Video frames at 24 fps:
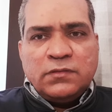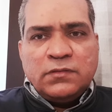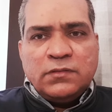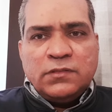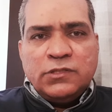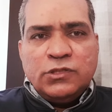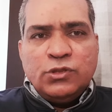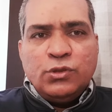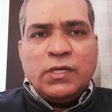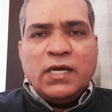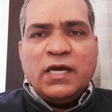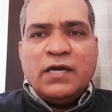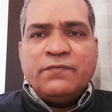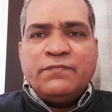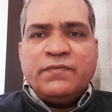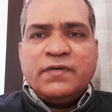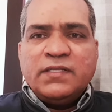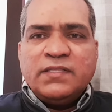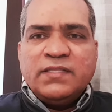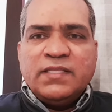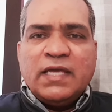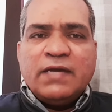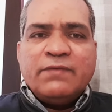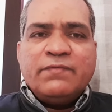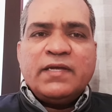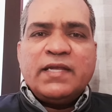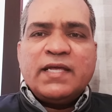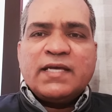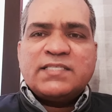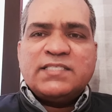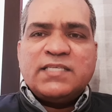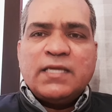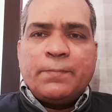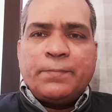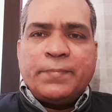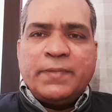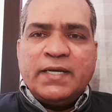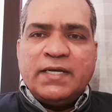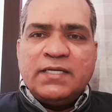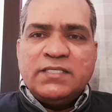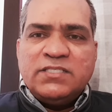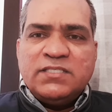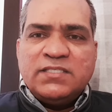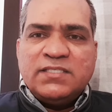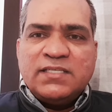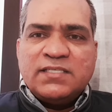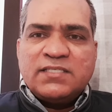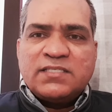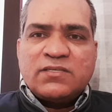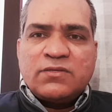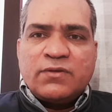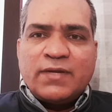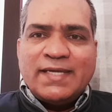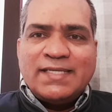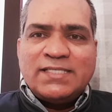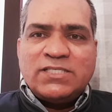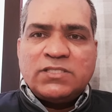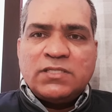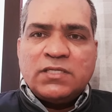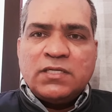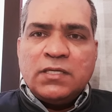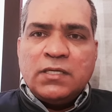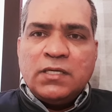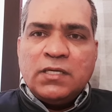you have never accepted Jesus Christ